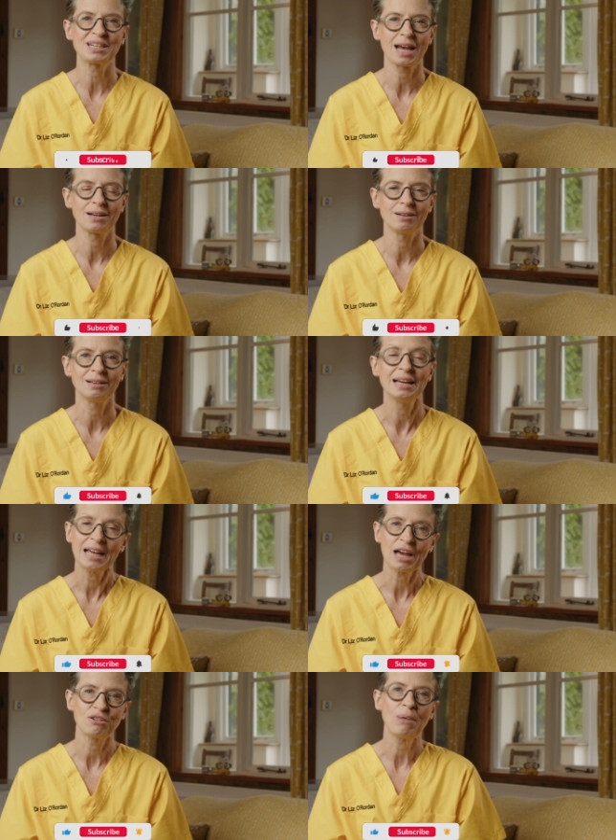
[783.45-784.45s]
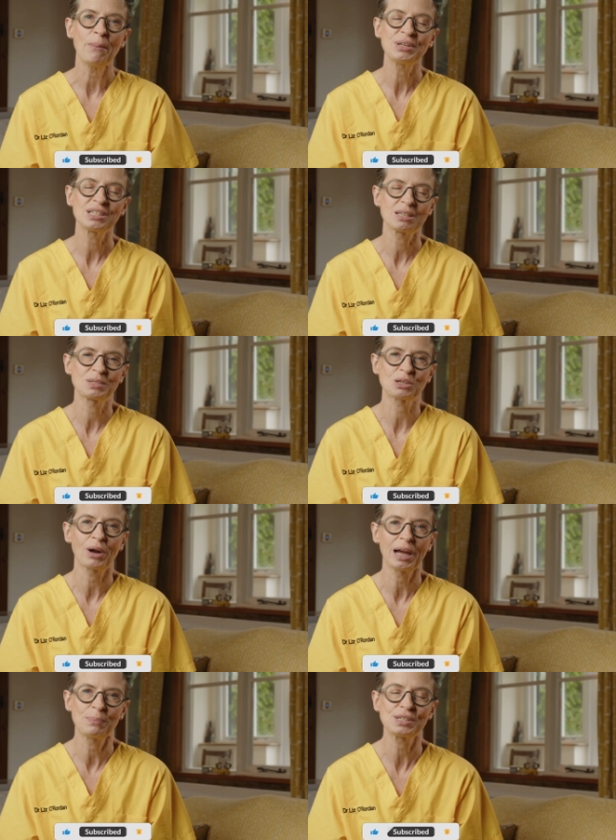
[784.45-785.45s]
channel, and remember to
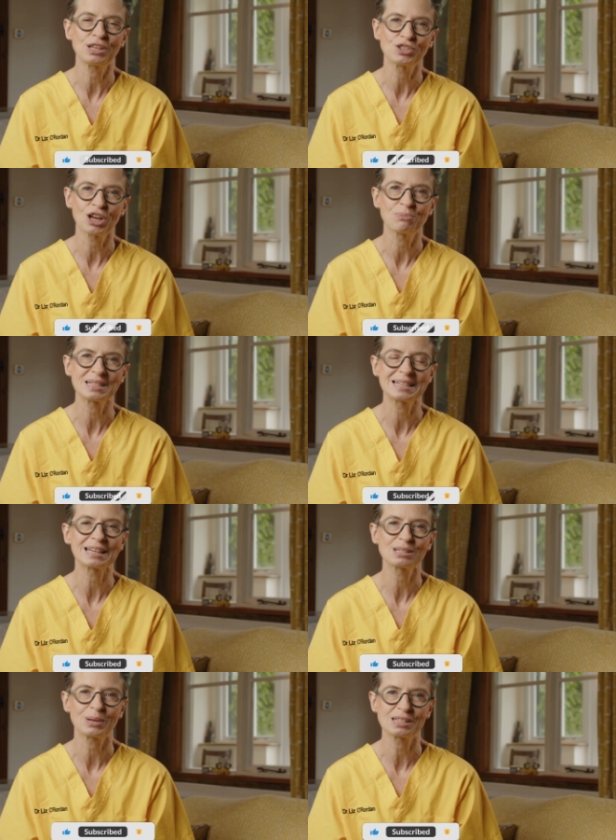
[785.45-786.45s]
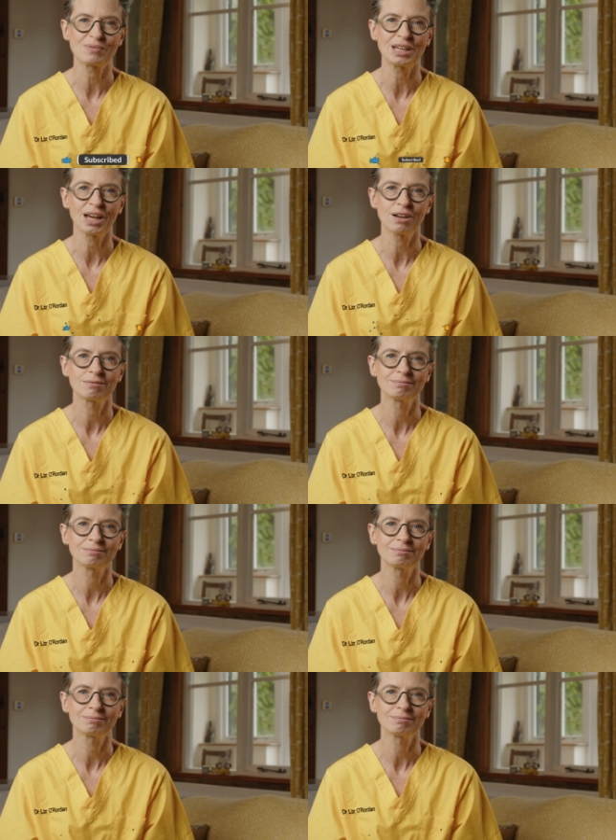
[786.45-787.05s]
subscribe so you don't miss next week's video.